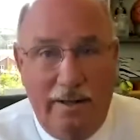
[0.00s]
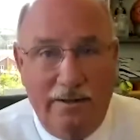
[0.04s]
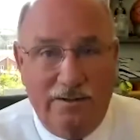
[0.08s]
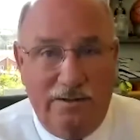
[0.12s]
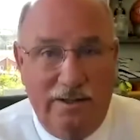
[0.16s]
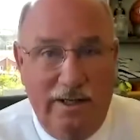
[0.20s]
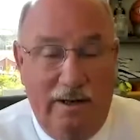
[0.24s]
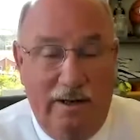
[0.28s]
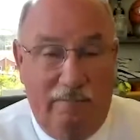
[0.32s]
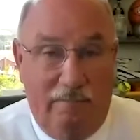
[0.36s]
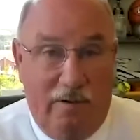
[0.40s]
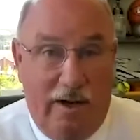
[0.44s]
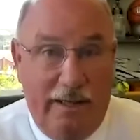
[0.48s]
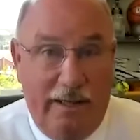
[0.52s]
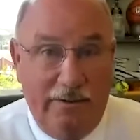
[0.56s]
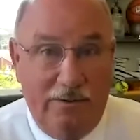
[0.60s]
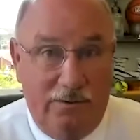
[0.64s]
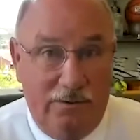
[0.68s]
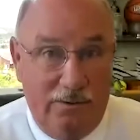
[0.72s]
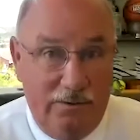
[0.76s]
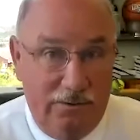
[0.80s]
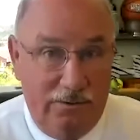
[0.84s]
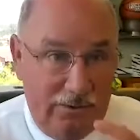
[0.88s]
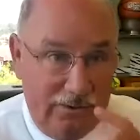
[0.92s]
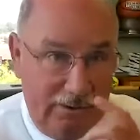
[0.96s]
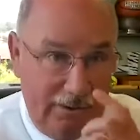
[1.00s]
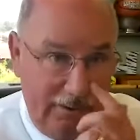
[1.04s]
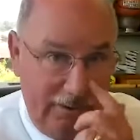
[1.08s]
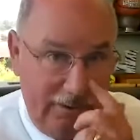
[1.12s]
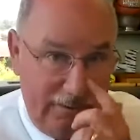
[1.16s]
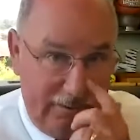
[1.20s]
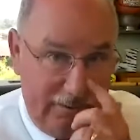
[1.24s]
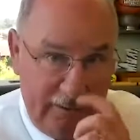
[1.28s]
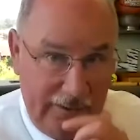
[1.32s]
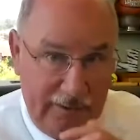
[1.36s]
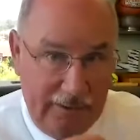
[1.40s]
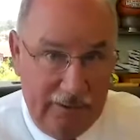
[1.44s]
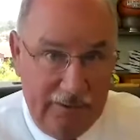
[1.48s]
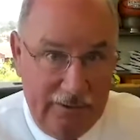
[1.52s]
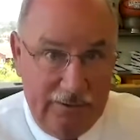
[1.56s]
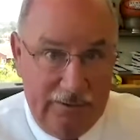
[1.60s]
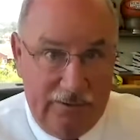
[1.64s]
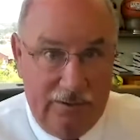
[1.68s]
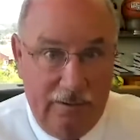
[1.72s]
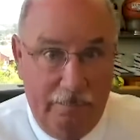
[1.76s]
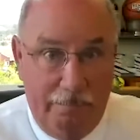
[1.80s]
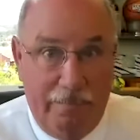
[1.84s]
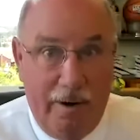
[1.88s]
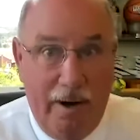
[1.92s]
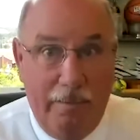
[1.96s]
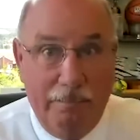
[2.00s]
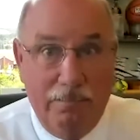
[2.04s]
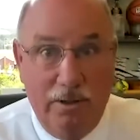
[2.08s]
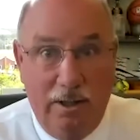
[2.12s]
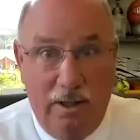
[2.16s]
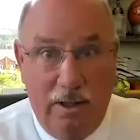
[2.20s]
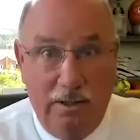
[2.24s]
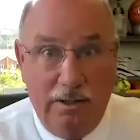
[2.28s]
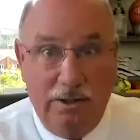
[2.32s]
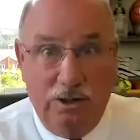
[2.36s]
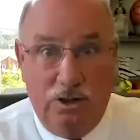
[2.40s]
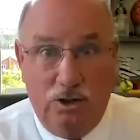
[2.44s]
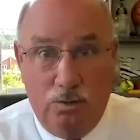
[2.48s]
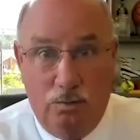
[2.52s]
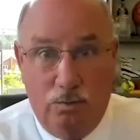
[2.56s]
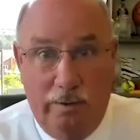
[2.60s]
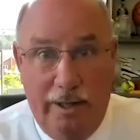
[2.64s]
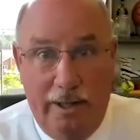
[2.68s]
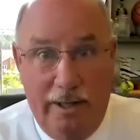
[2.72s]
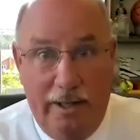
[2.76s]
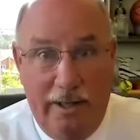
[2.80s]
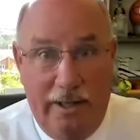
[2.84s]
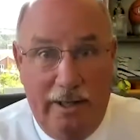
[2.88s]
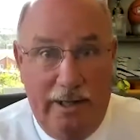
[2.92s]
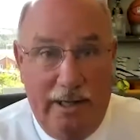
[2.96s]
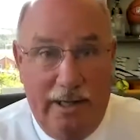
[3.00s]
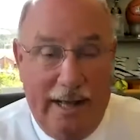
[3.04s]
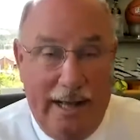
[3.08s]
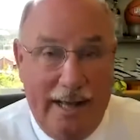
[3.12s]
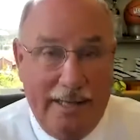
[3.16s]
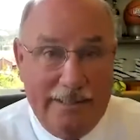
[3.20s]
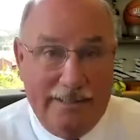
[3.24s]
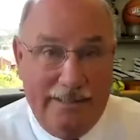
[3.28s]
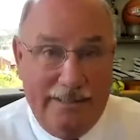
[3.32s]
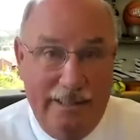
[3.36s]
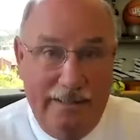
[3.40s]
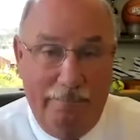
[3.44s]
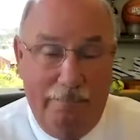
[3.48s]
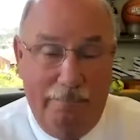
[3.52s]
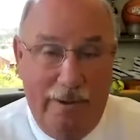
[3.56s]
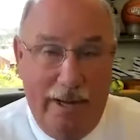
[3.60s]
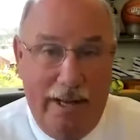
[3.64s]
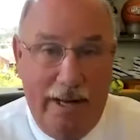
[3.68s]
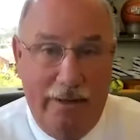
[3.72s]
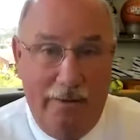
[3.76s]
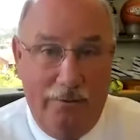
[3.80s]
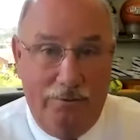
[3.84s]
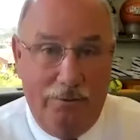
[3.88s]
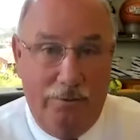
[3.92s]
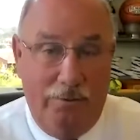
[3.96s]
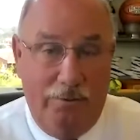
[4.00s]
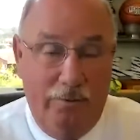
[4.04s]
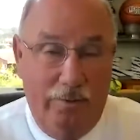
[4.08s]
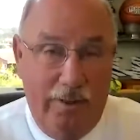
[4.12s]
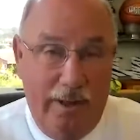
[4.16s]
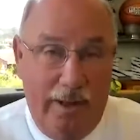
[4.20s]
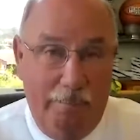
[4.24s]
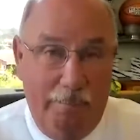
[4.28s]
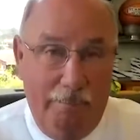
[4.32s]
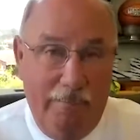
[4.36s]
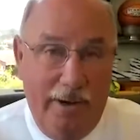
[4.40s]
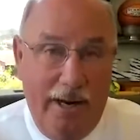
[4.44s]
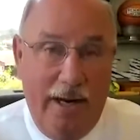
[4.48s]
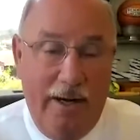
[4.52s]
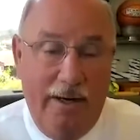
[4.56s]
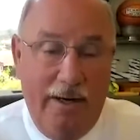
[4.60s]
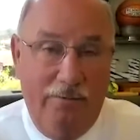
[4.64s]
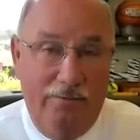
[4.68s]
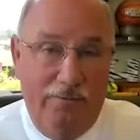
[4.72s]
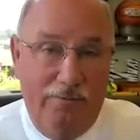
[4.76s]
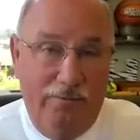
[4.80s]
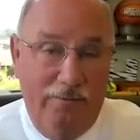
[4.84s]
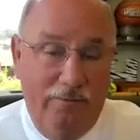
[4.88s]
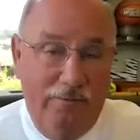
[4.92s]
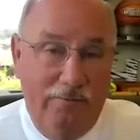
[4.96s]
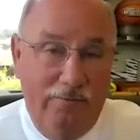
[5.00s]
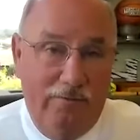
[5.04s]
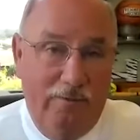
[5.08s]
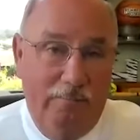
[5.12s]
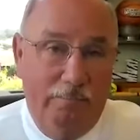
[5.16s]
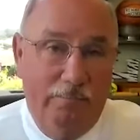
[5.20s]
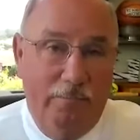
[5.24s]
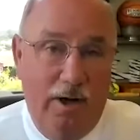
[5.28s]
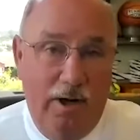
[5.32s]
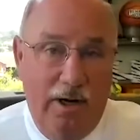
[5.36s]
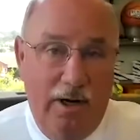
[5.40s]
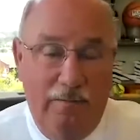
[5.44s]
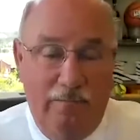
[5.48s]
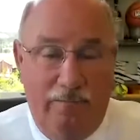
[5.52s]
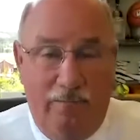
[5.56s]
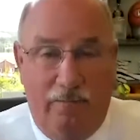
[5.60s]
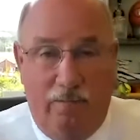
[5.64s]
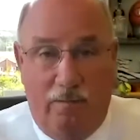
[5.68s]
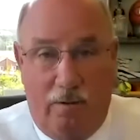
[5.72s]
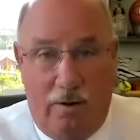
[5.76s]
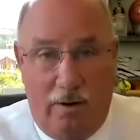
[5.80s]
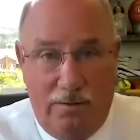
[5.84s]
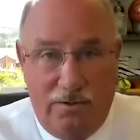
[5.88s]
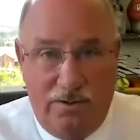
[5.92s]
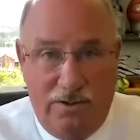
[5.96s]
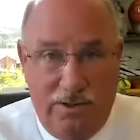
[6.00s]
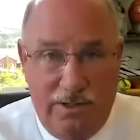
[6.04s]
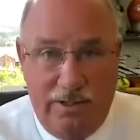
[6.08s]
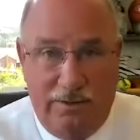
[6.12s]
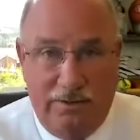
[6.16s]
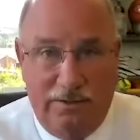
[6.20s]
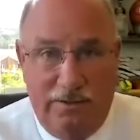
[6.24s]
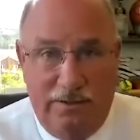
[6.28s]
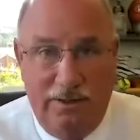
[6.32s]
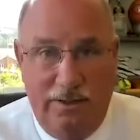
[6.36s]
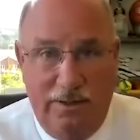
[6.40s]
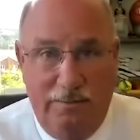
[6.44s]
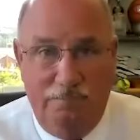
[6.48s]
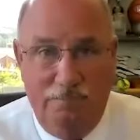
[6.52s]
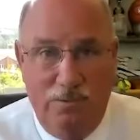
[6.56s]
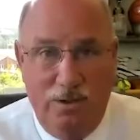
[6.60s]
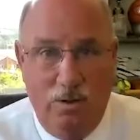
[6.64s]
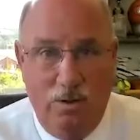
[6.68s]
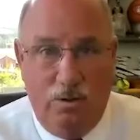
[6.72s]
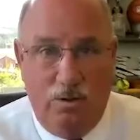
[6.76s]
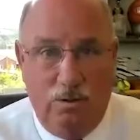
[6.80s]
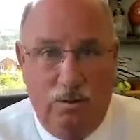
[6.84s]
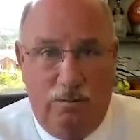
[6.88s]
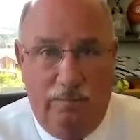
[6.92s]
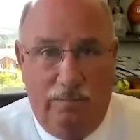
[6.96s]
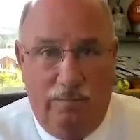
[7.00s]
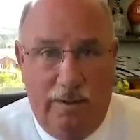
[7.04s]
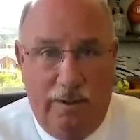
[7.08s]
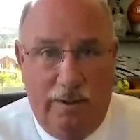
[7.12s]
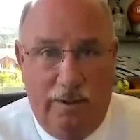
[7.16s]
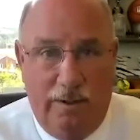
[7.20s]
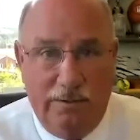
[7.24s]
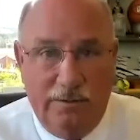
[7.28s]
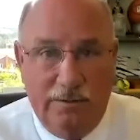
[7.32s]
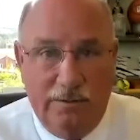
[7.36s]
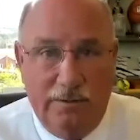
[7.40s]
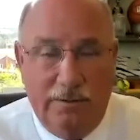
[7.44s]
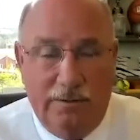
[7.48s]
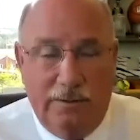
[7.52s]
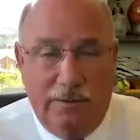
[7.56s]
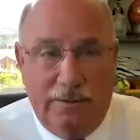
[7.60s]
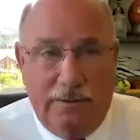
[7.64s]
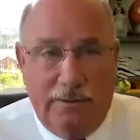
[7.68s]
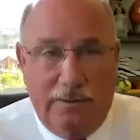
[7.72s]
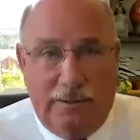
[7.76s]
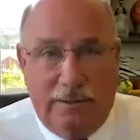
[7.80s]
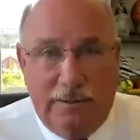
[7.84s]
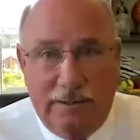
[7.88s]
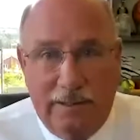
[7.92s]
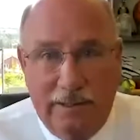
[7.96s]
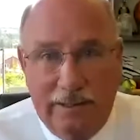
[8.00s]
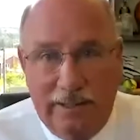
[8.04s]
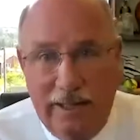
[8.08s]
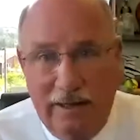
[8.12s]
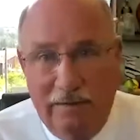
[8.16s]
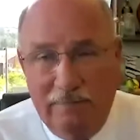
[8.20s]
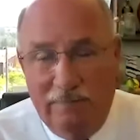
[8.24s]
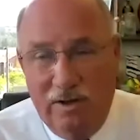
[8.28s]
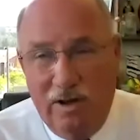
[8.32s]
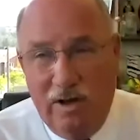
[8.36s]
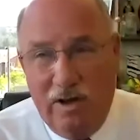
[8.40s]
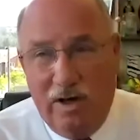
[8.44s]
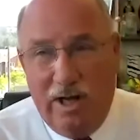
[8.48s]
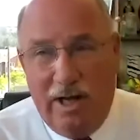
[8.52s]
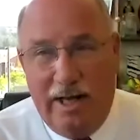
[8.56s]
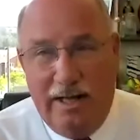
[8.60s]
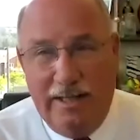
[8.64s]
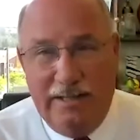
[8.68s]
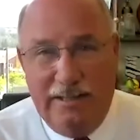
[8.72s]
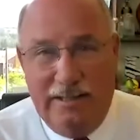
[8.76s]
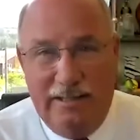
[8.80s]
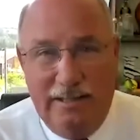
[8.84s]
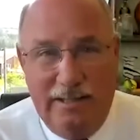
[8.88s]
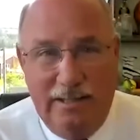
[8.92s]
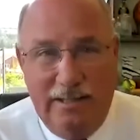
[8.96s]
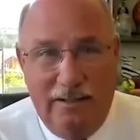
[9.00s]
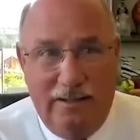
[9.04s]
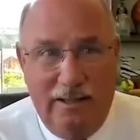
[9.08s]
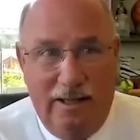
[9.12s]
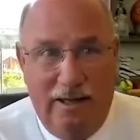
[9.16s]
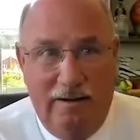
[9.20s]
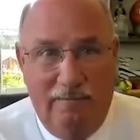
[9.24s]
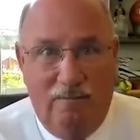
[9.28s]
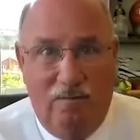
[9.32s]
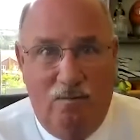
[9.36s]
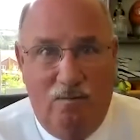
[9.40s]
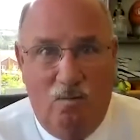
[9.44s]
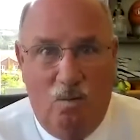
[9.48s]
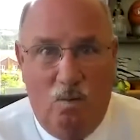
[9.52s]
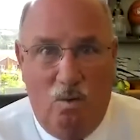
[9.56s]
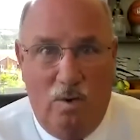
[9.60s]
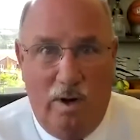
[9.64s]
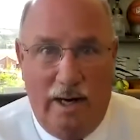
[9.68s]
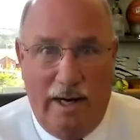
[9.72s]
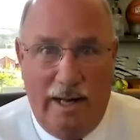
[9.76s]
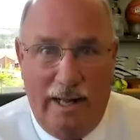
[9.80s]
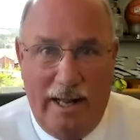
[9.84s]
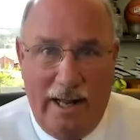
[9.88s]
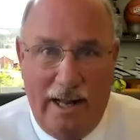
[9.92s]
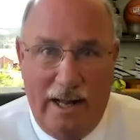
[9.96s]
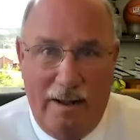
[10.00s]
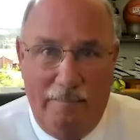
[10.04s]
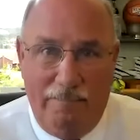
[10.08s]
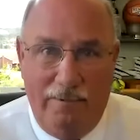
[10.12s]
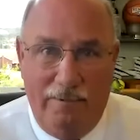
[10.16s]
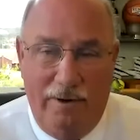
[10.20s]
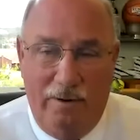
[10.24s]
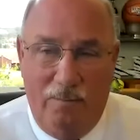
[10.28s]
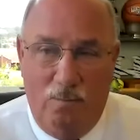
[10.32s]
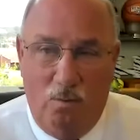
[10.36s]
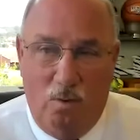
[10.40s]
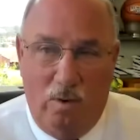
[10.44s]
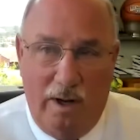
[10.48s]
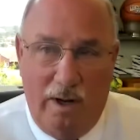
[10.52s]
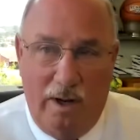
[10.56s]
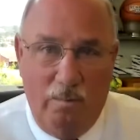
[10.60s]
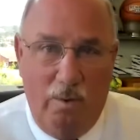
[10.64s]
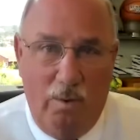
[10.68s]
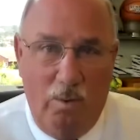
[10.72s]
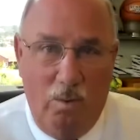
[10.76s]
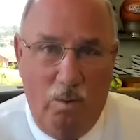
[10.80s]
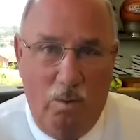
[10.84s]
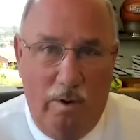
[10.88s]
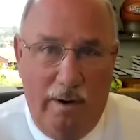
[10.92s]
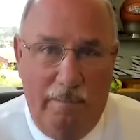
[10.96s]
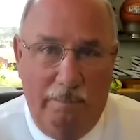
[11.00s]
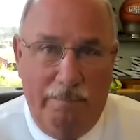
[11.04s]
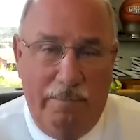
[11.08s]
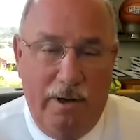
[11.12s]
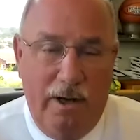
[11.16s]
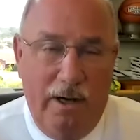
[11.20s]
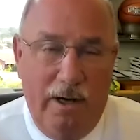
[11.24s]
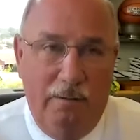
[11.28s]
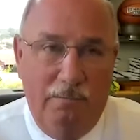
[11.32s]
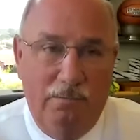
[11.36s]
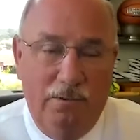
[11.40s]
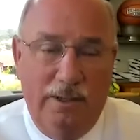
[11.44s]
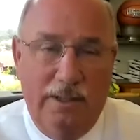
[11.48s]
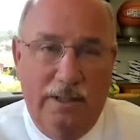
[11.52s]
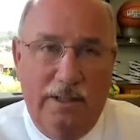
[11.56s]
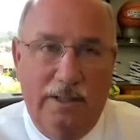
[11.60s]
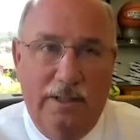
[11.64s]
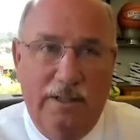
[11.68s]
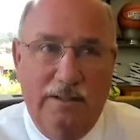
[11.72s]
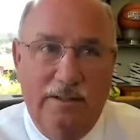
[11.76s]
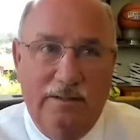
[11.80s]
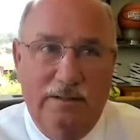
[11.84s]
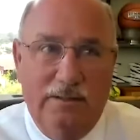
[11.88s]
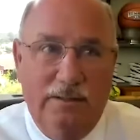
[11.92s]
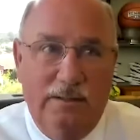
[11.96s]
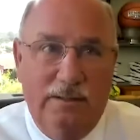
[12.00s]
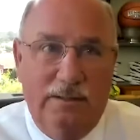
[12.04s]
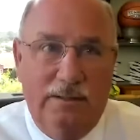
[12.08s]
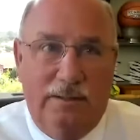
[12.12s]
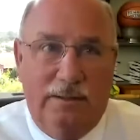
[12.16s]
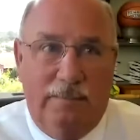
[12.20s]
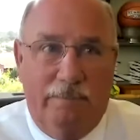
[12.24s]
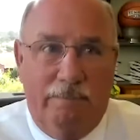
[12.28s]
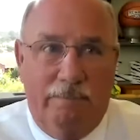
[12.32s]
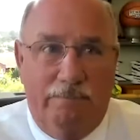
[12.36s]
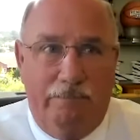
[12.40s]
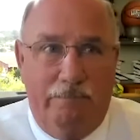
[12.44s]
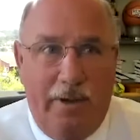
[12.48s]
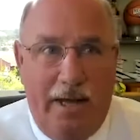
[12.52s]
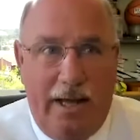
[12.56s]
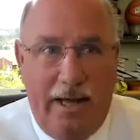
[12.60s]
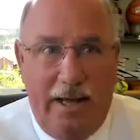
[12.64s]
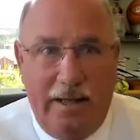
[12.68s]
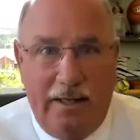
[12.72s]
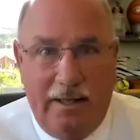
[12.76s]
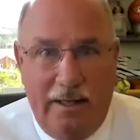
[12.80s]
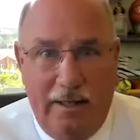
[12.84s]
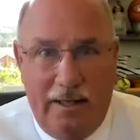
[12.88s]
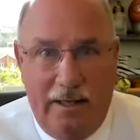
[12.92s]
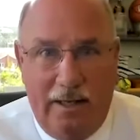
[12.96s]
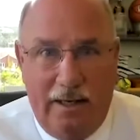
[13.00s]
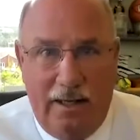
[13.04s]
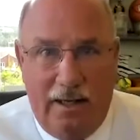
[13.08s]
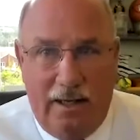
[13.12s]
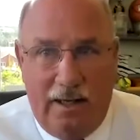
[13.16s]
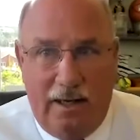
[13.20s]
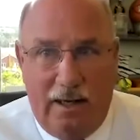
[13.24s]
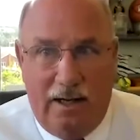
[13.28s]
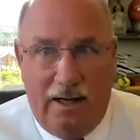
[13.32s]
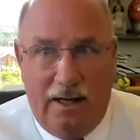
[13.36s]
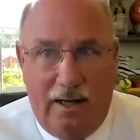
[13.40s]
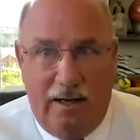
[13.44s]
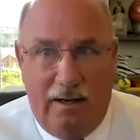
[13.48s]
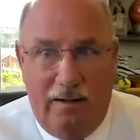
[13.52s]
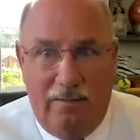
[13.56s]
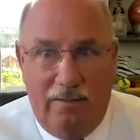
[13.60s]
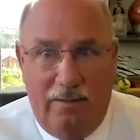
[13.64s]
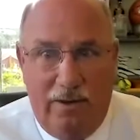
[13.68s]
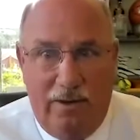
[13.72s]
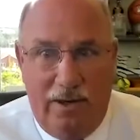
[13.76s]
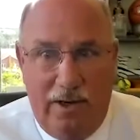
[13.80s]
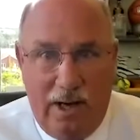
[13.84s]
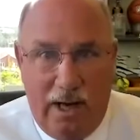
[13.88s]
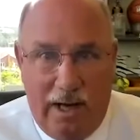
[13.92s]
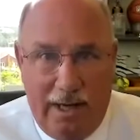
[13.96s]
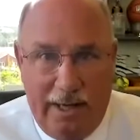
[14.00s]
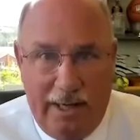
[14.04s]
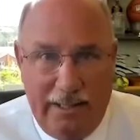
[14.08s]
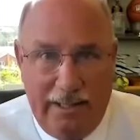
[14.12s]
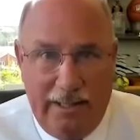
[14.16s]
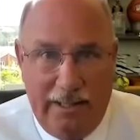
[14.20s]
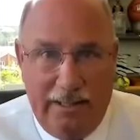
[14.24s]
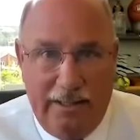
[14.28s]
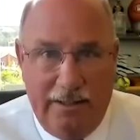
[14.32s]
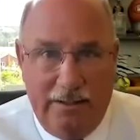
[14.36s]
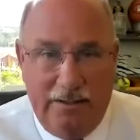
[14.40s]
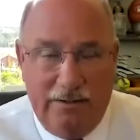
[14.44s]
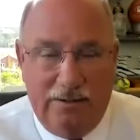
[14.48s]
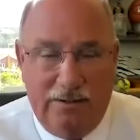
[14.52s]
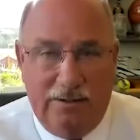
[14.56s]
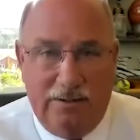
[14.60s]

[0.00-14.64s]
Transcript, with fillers: Advisors is the publicly traded asset manager that manages the money for our 16 mutual funds. To give you an idea, Dave, of what happened and why we went public is back in the 90s,